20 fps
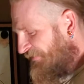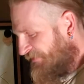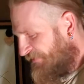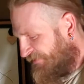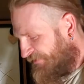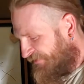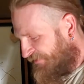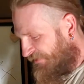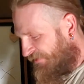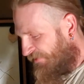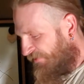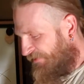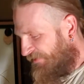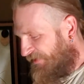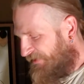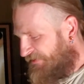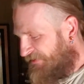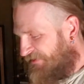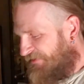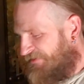So
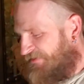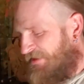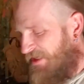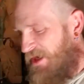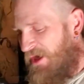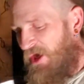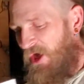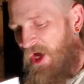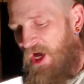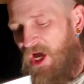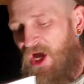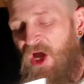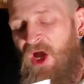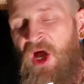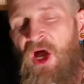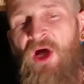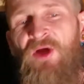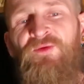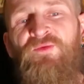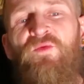this is
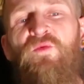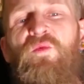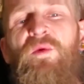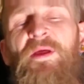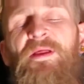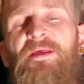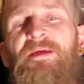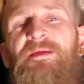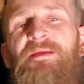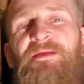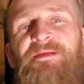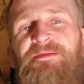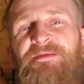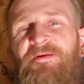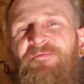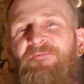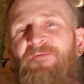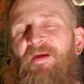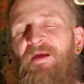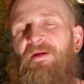unwillingness to
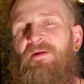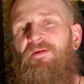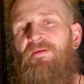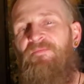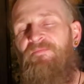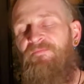fail.